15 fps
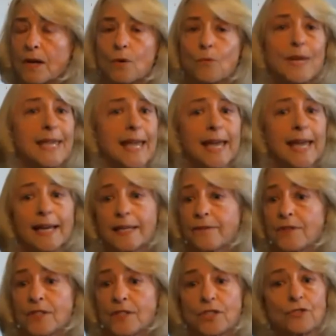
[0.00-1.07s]
we can't give
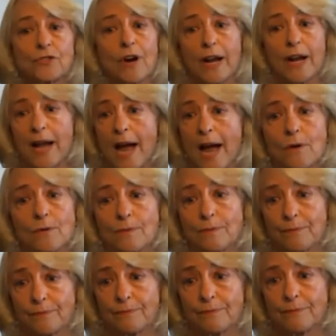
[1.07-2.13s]
this drug out,
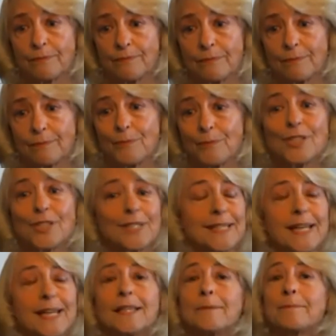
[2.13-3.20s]
but just
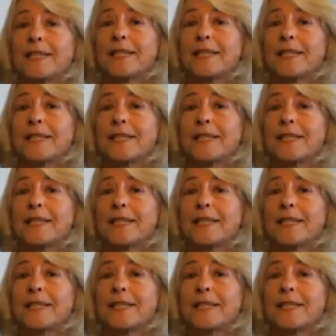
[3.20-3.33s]
tell them to